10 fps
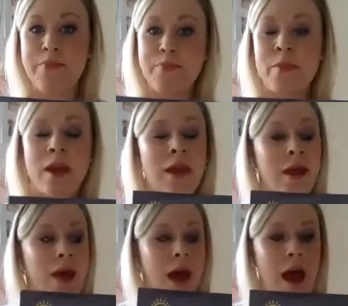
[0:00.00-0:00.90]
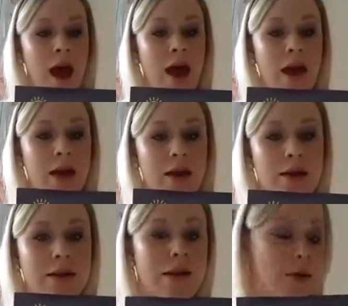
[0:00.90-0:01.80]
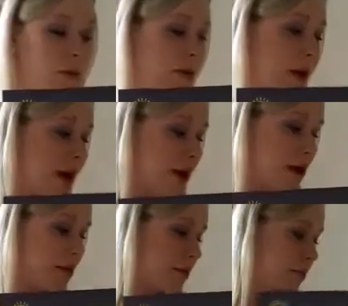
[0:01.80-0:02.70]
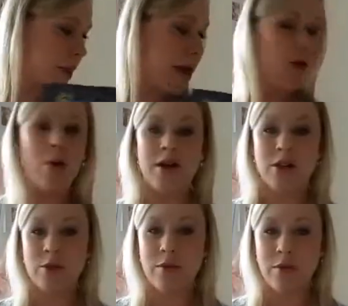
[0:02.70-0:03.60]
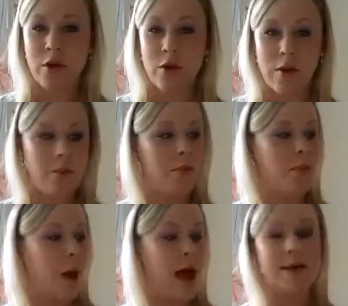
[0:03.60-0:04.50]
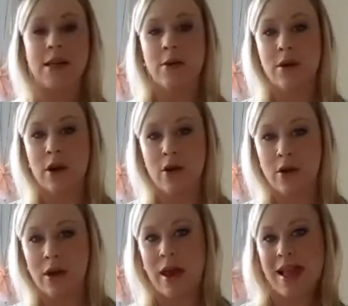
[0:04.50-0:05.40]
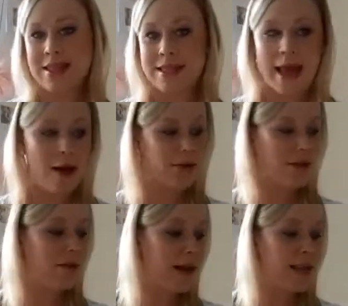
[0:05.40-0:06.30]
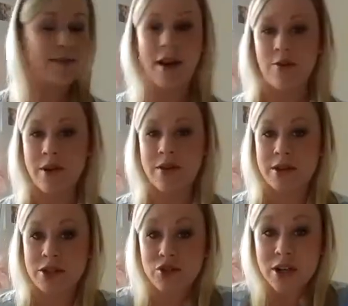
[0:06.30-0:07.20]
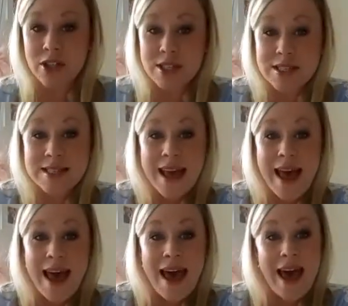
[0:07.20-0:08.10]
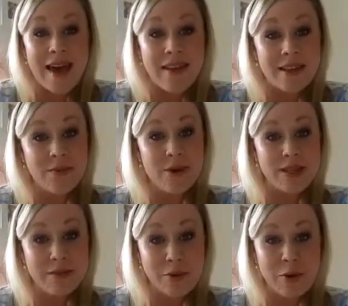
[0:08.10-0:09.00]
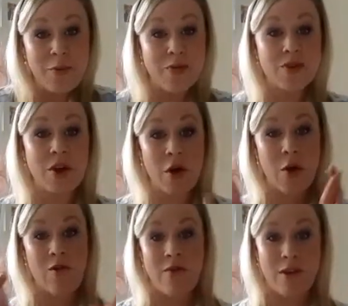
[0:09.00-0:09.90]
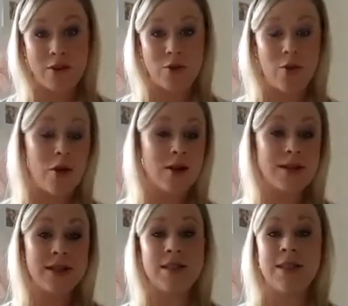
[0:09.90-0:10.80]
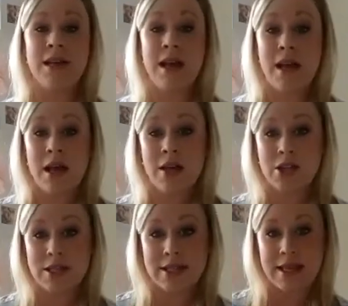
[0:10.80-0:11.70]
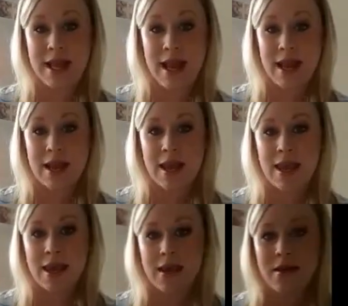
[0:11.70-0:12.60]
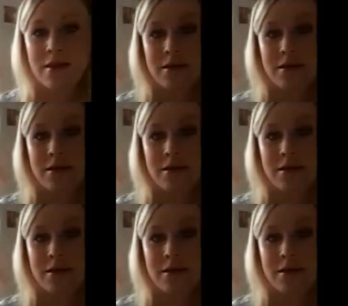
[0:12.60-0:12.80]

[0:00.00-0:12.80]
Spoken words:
one. And I've opened the pack up and I thought I'd just do a review as I go along and see how simple it is. I've had a read of the instructions and they seem pretty simple, so fingers crossed. As you can see in here,